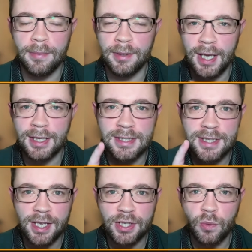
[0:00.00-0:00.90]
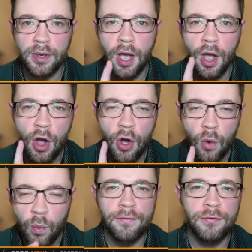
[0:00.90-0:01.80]
and it begins next week
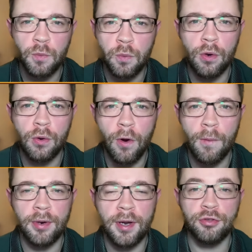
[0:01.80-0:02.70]
with the World Grand Prix.